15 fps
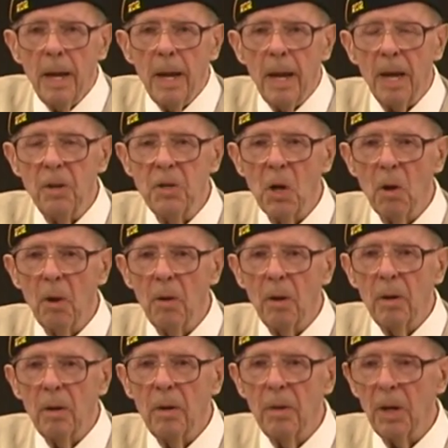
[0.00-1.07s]

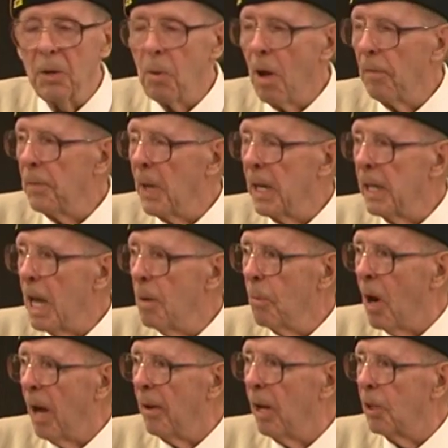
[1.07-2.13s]
until the 12th day came around.